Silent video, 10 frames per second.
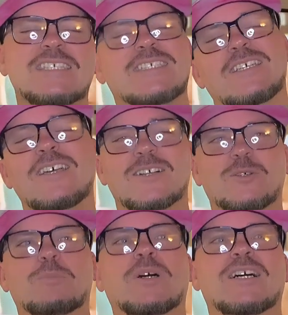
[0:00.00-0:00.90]
it,
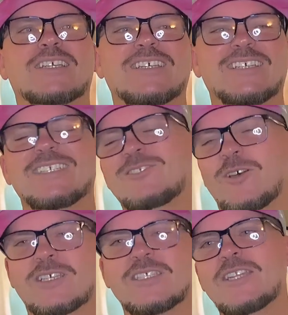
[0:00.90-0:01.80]
Hucklebuck, he's all,
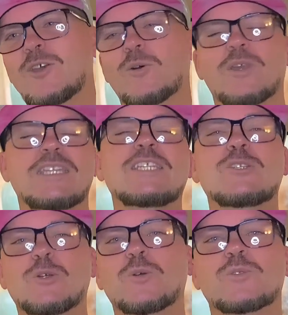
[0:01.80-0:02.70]
because I know, and he
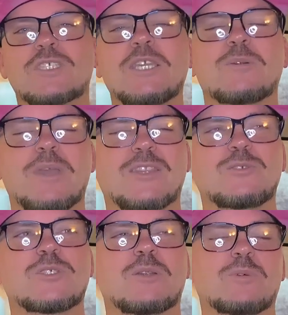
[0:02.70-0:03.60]
knew who Skeeter
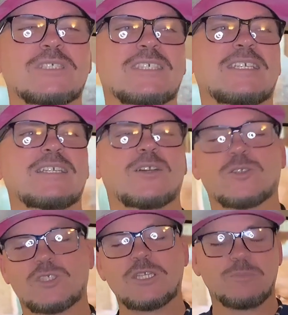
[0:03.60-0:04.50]
Matthews' son was. or
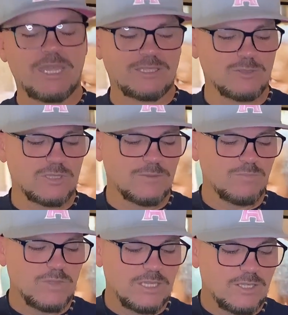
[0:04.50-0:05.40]
Skeeter Matthews.
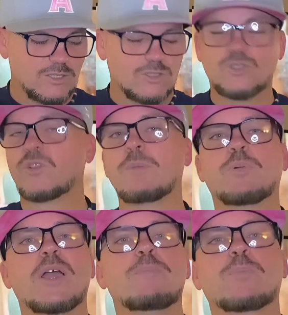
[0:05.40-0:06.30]
So they
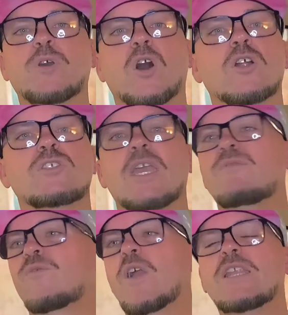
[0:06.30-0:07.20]
play cards, and
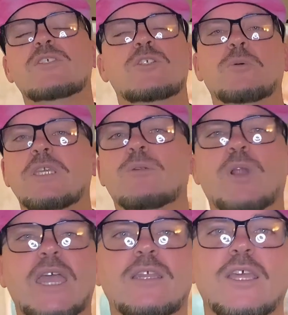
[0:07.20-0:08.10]
Fred is doing it,
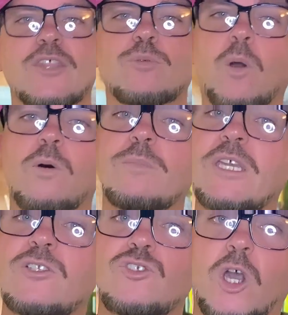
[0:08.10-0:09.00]
right? Throw him
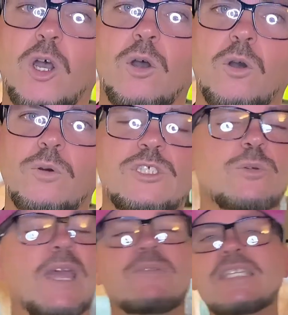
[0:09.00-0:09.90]
in, Joe. He's doing
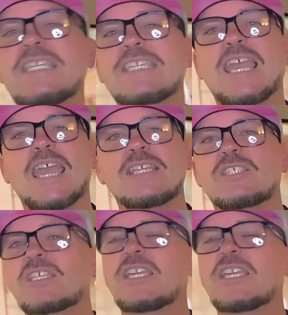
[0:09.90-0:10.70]
everything he can. He's singing